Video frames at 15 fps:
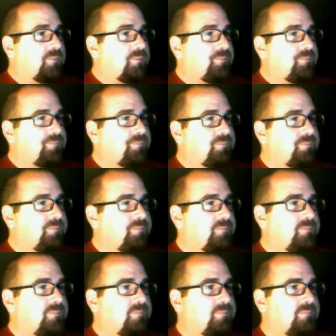
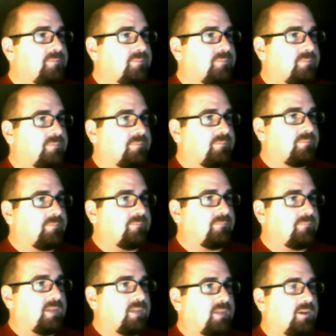Hmm.
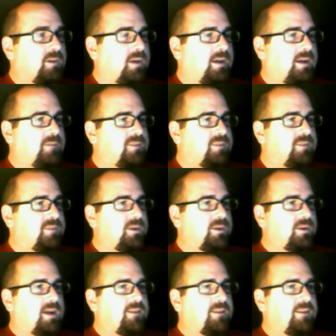Okay. Someone
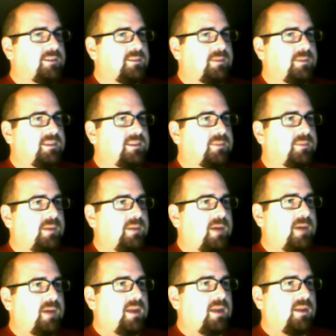obviously missed my
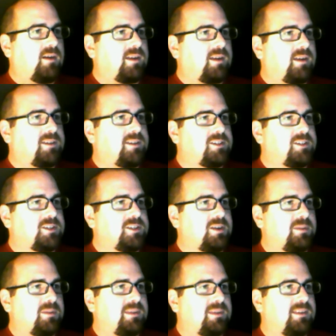monologue and just showed
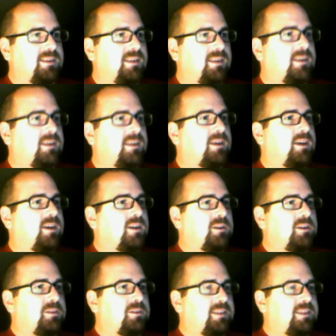up and said, do
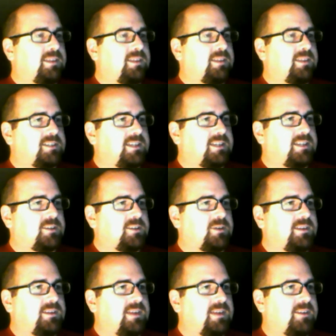you think there's a chance Chris
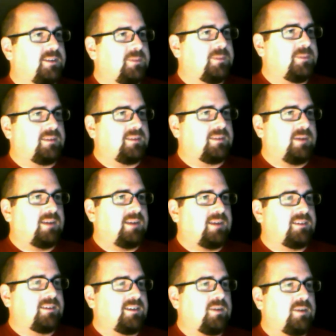Davis makes the
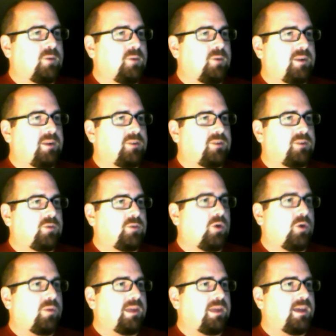roster, and what would his role
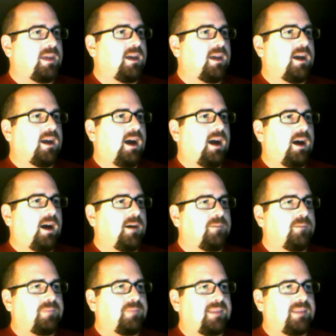be?
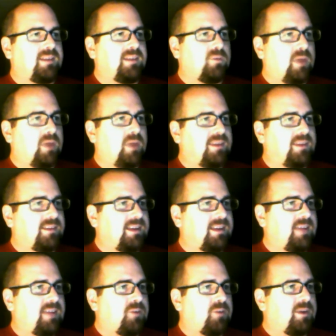Um, instead of wasting
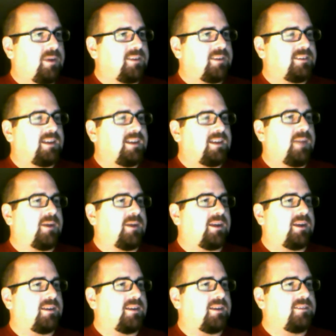everyone else's time, I'm
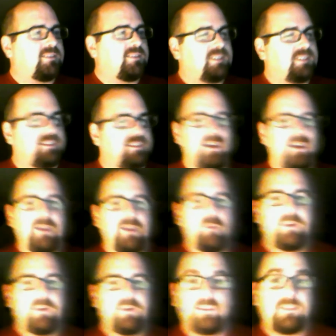gonna just tell you
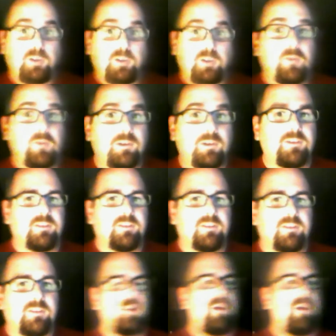once this is over to
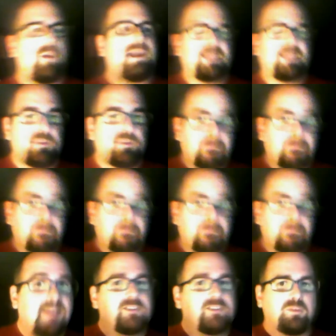go back and hit play
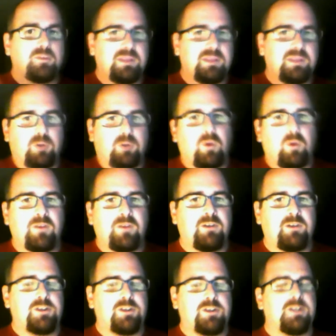again, so it plays a recorded
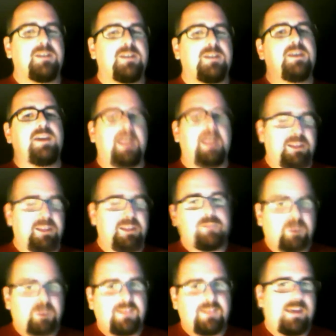version, and you get the
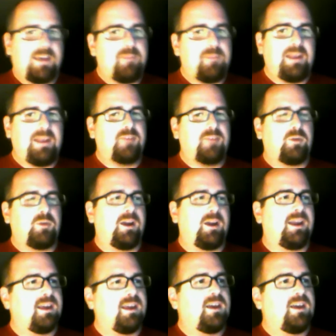first 10 minutes where
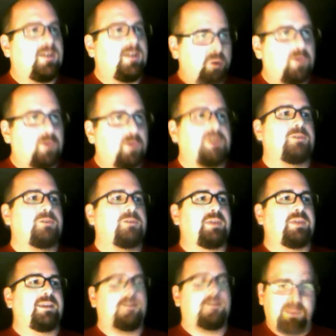I told you
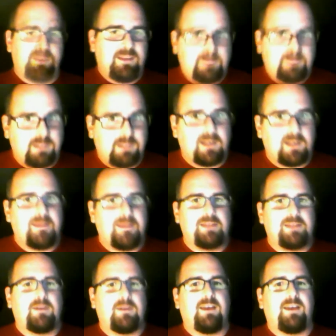that Chris Davis is gonna make the
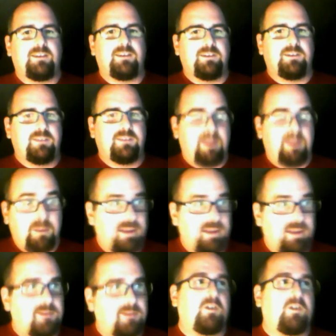roster, said he might
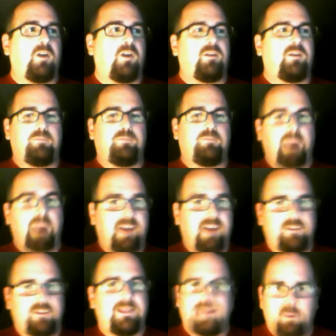even start
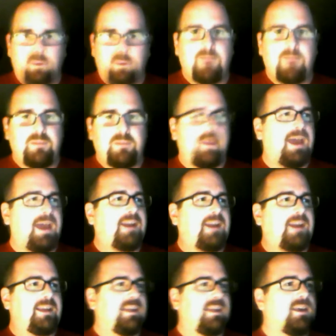possibly, and I wouldn't be mad at
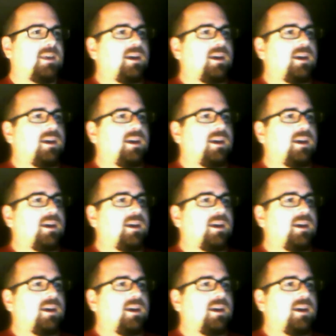it.